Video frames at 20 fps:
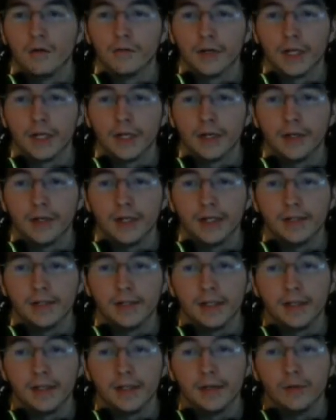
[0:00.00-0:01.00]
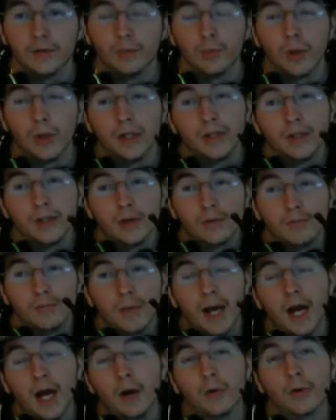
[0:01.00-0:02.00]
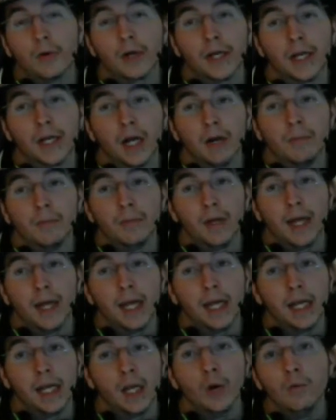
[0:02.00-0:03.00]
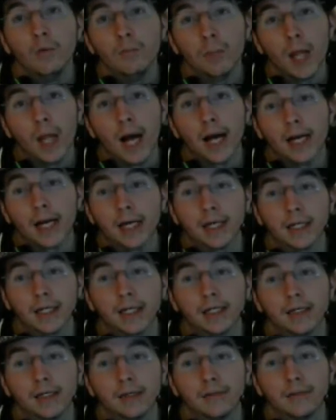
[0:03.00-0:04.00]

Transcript: Over here you can see redstone powering up a note block.